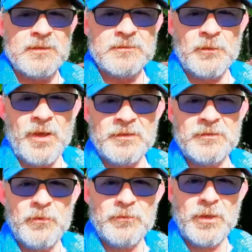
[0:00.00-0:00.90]
So I
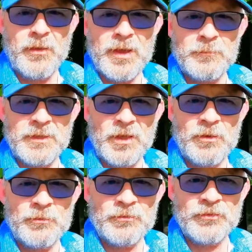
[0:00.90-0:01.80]
don't know how many
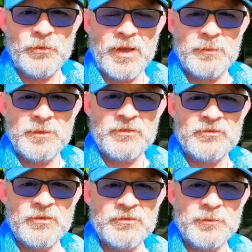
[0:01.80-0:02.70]
holes or how many
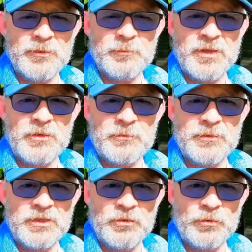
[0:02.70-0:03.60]
shots I'm gonna be able to
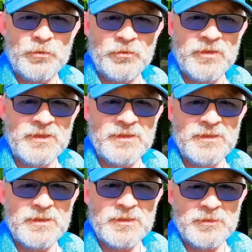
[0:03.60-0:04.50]
record,
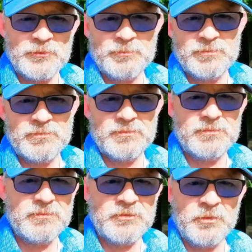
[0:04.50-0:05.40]
because
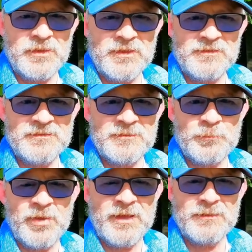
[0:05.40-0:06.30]
doing this is
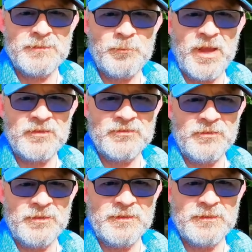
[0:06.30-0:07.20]
a pain in the
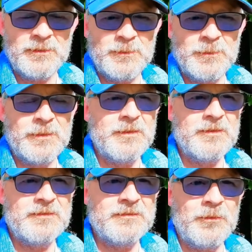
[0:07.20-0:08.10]
backside.
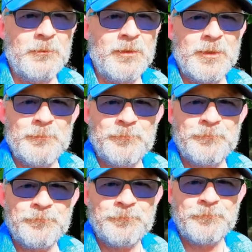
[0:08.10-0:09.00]
So,
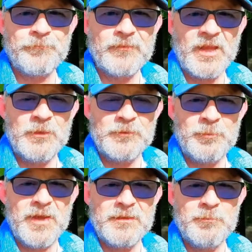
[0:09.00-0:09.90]
it'll
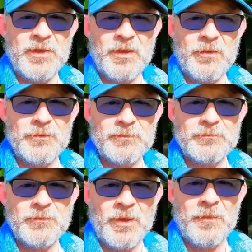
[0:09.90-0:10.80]
depend a bit
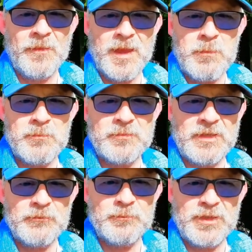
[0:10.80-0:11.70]
on them
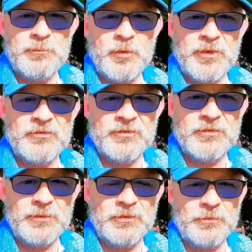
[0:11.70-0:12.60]
giving me
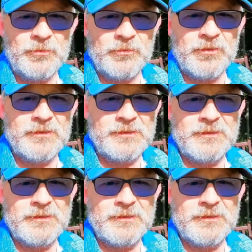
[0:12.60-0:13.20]
permission to record.